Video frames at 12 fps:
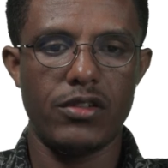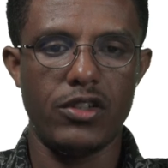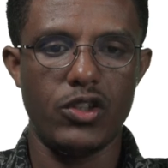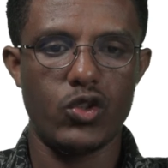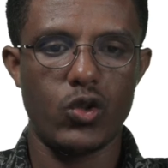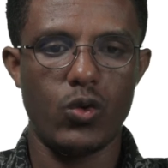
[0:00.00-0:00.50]

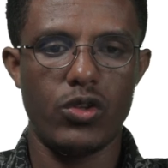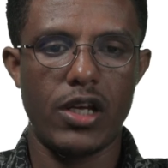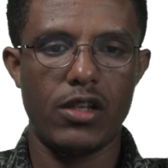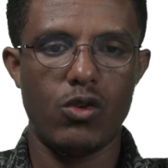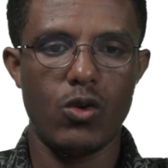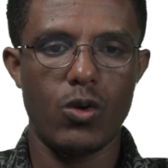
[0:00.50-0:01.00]
This showed
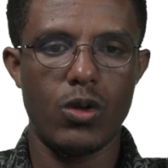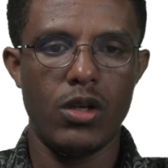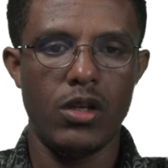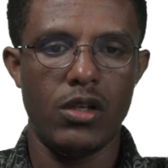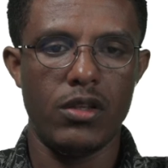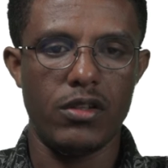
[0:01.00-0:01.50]
that dog,
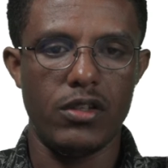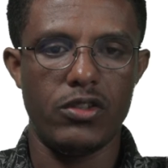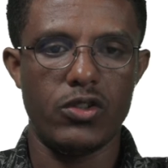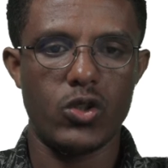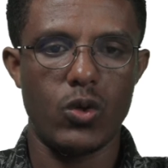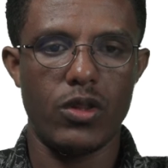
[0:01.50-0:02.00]
this
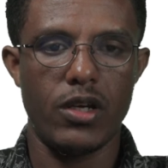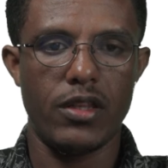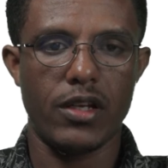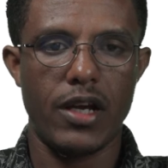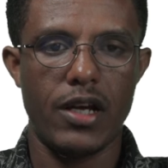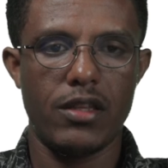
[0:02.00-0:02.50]
showed
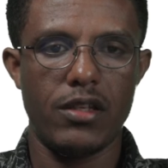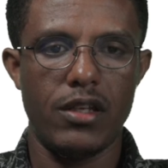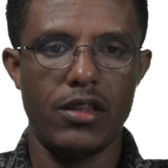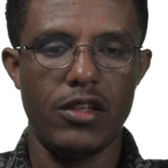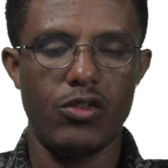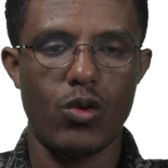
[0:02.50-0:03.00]
that cat,
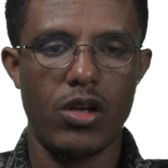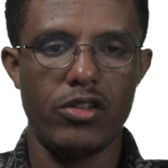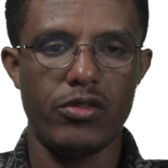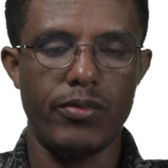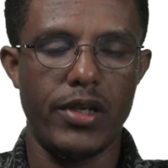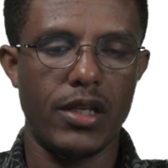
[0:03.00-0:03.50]
and this one
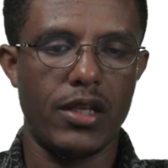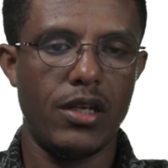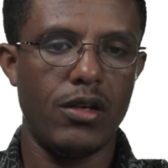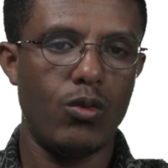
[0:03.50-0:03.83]
is monkey.